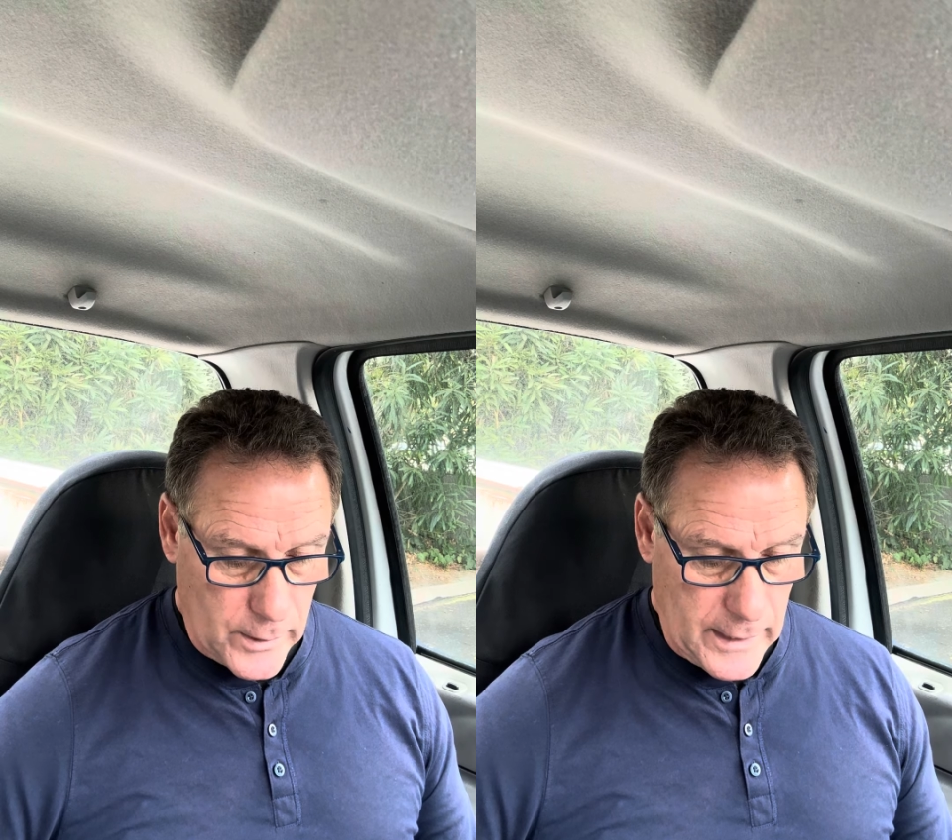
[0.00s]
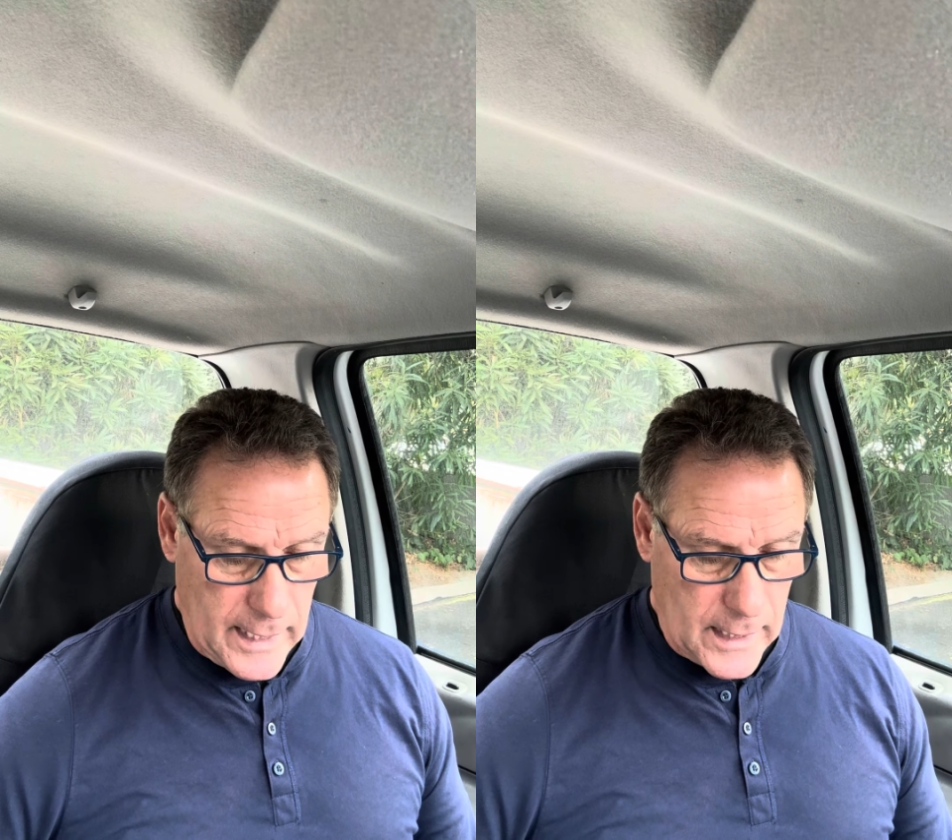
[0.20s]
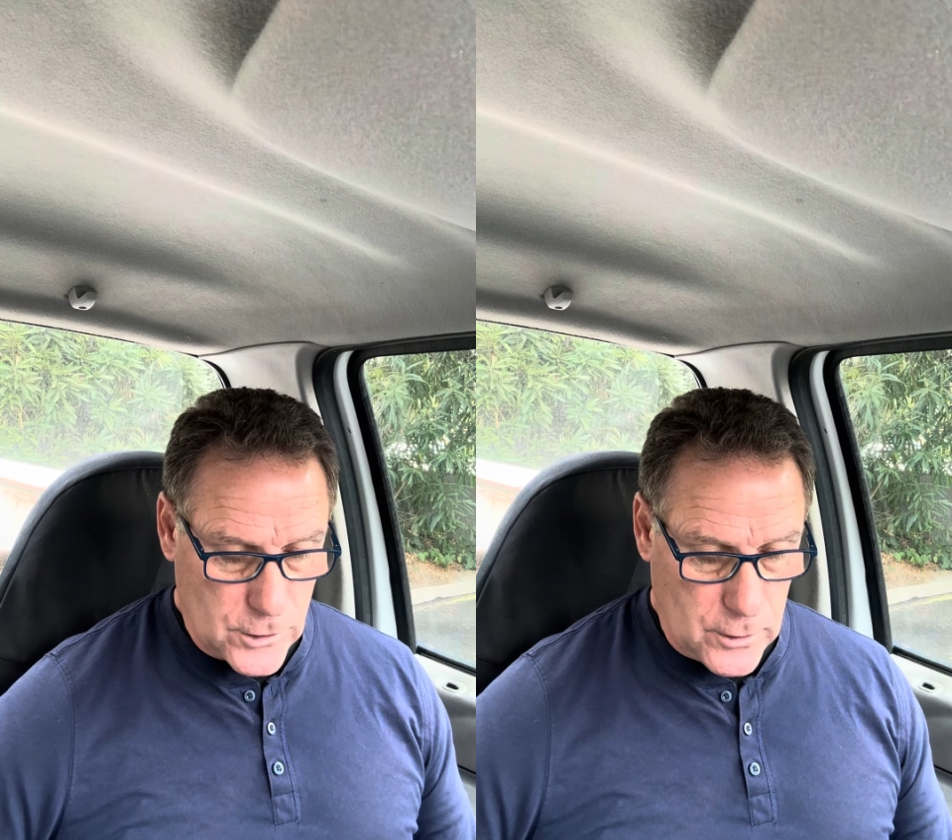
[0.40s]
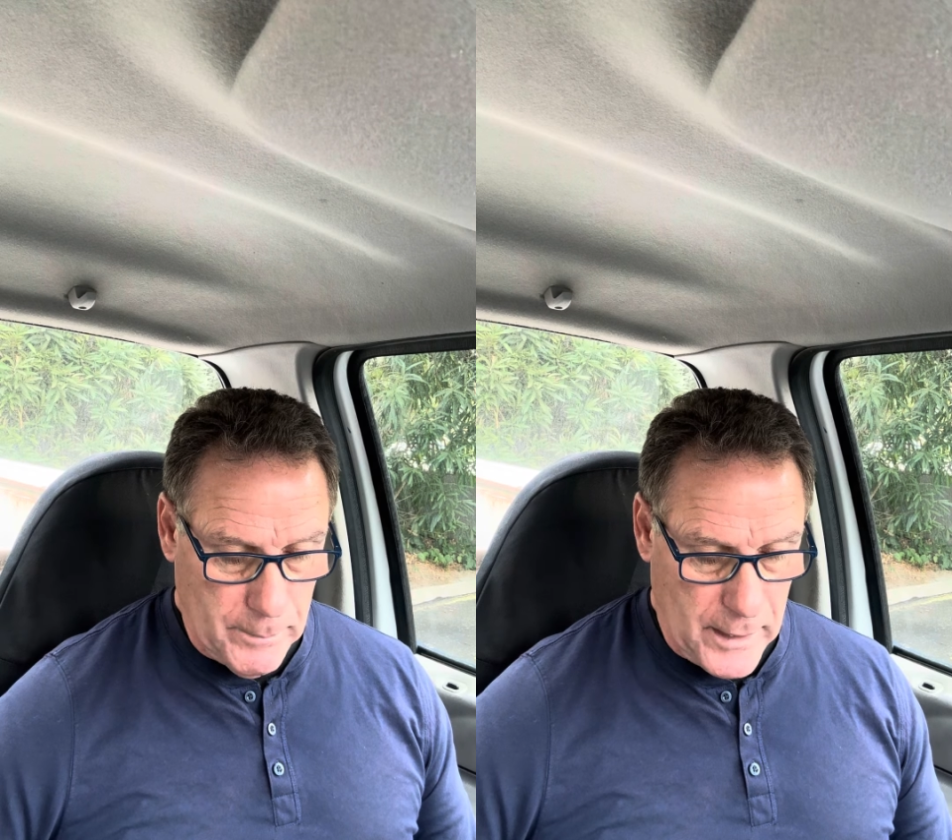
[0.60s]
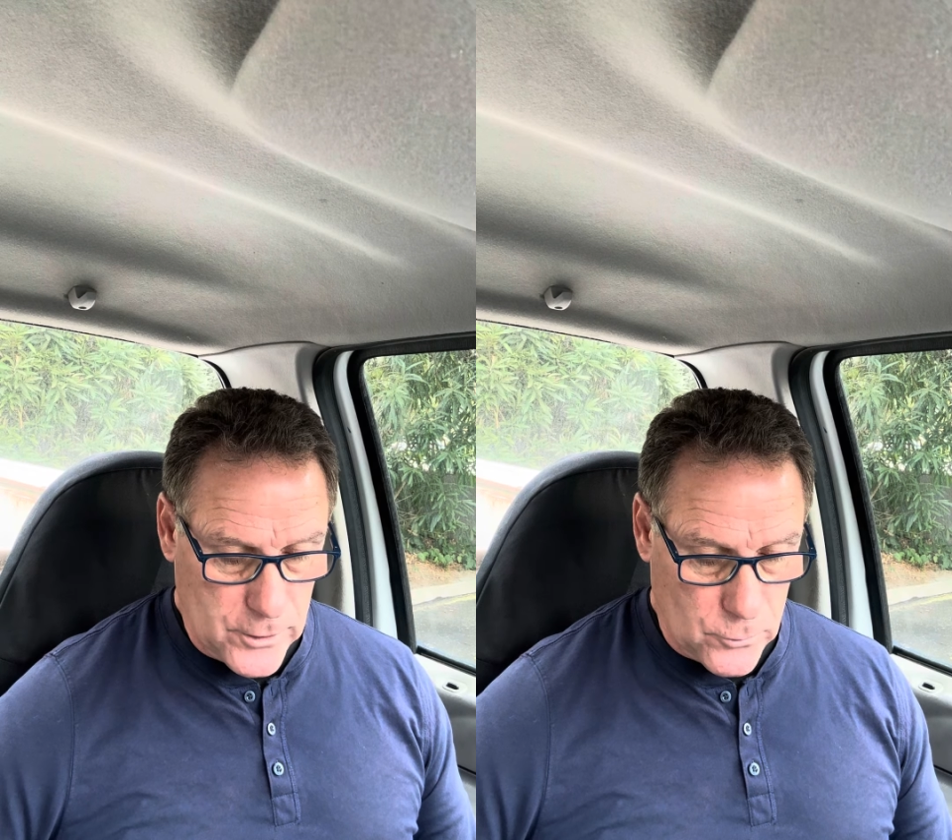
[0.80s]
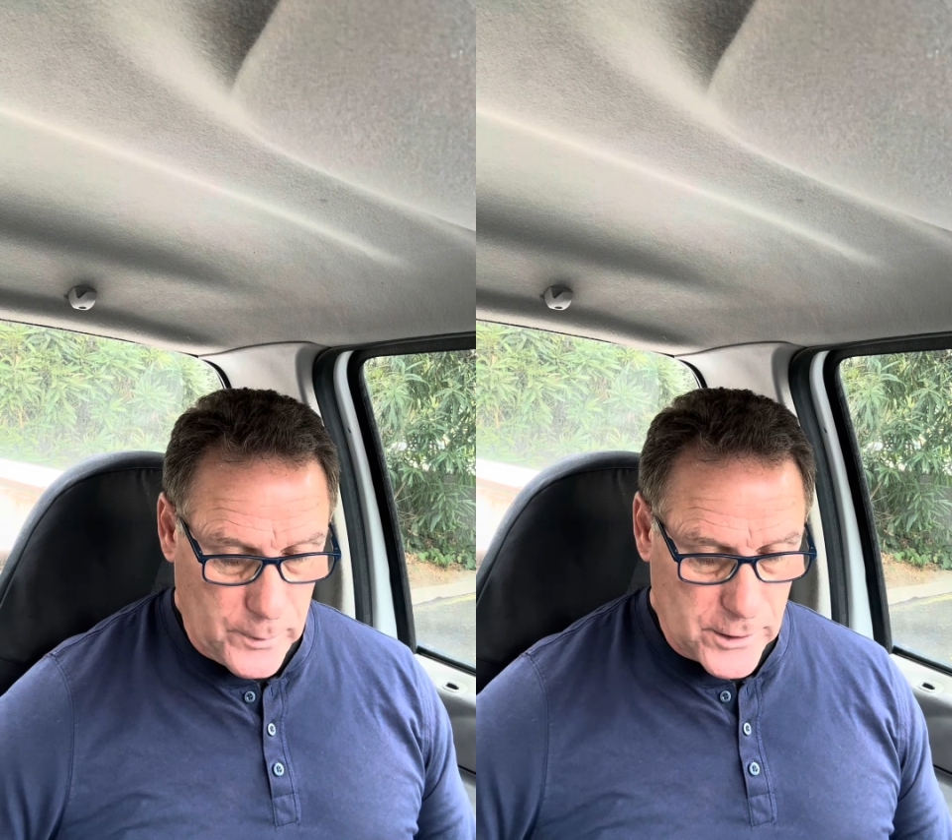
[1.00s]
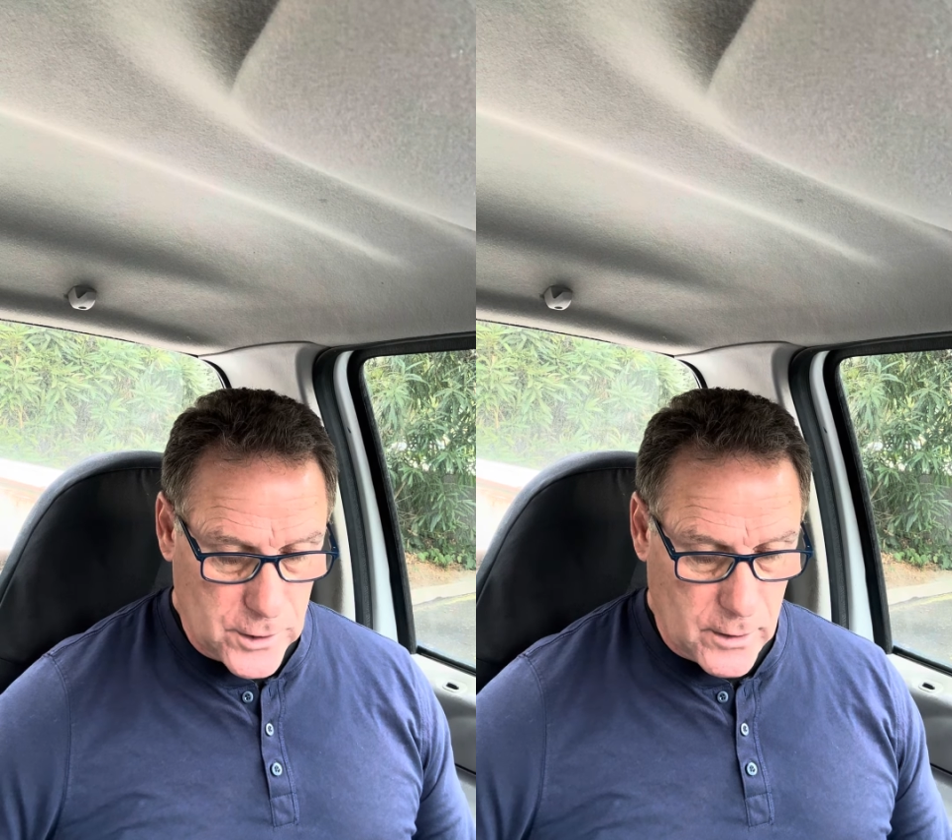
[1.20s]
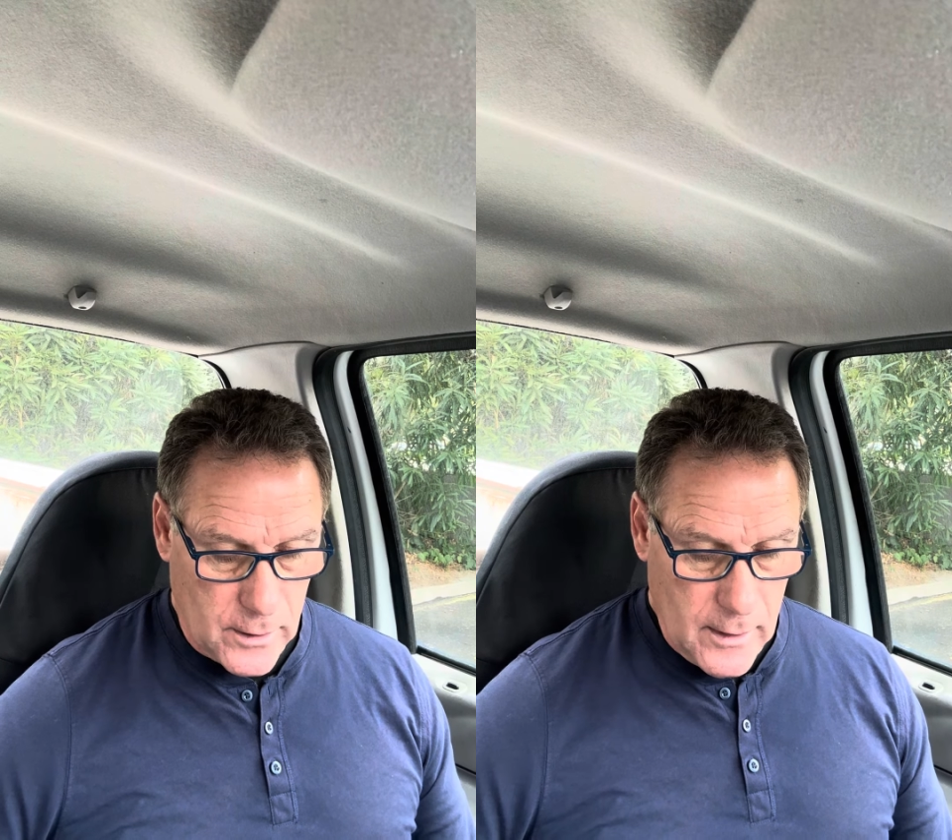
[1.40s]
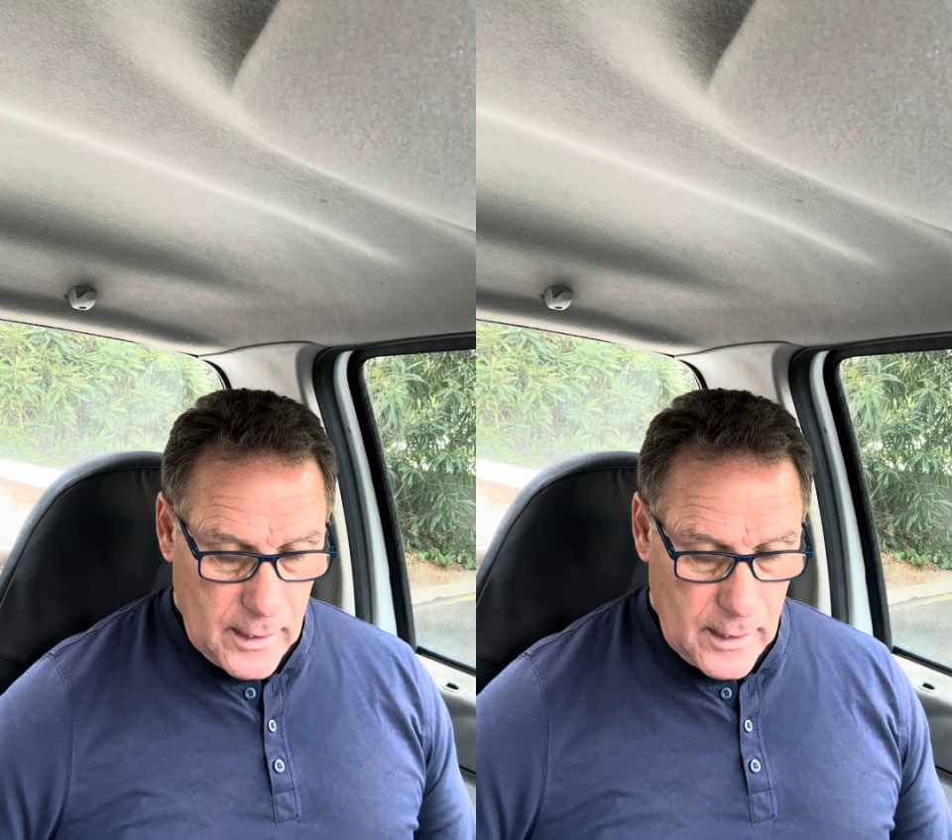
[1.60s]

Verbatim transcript: when asked about the recent